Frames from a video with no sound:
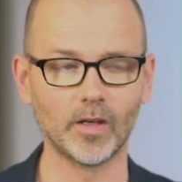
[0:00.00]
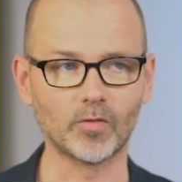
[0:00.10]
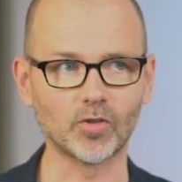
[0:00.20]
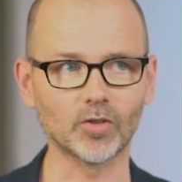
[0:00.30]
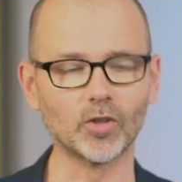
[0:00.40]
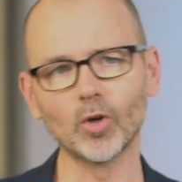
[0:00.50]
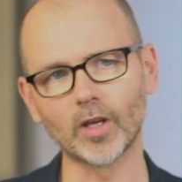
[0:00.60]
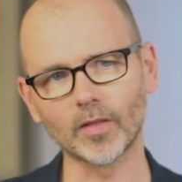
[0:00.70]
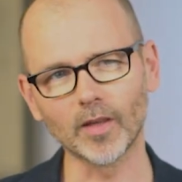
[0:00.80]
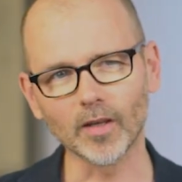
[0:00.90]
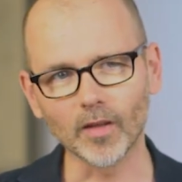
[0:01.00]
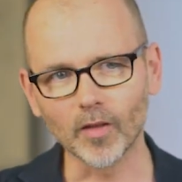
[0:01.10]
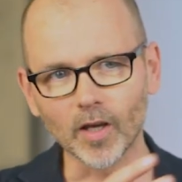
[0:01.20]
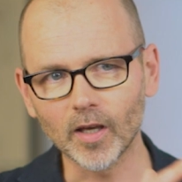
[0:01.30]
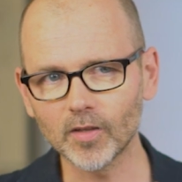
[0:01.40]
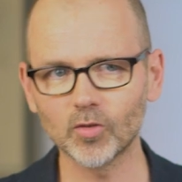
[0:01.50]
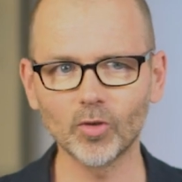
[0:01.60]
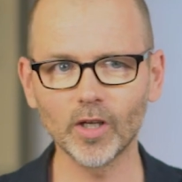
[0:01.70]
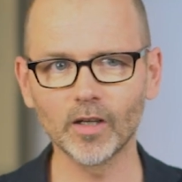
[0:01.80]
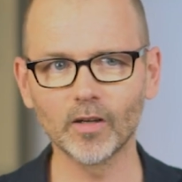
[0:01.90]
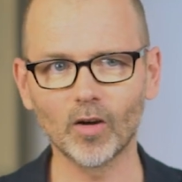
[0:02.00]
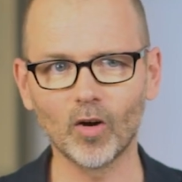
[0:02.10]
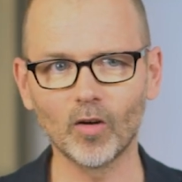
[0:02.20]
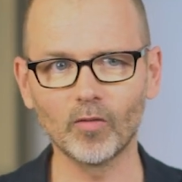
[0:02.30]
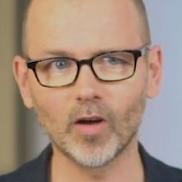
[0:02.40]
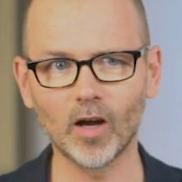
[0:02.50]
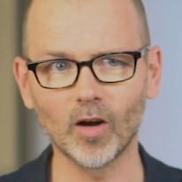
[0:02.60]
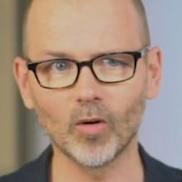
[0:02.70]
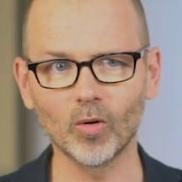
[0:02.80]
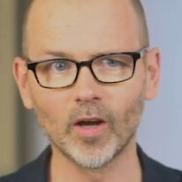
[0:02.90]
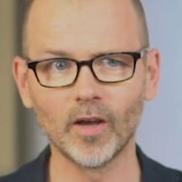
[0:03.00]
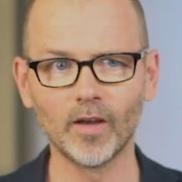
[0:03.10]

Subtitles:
If you just look at the history of how